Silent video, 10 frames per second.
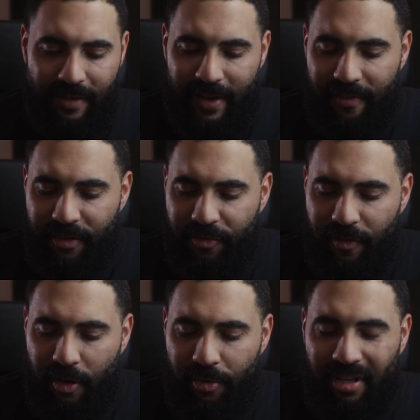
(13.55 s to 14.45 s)
I've had this
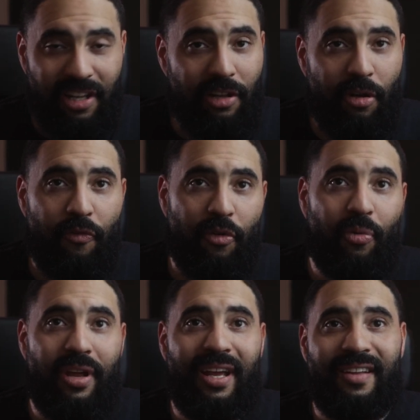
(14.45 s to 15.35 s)
phone a little over a
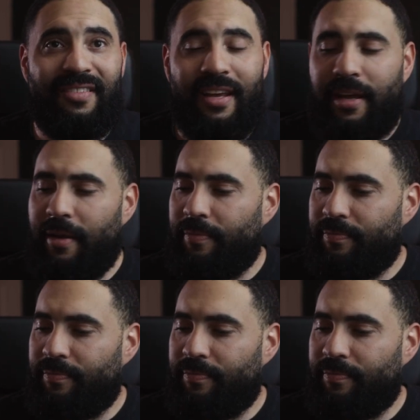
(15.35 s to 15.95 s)
week, I'd say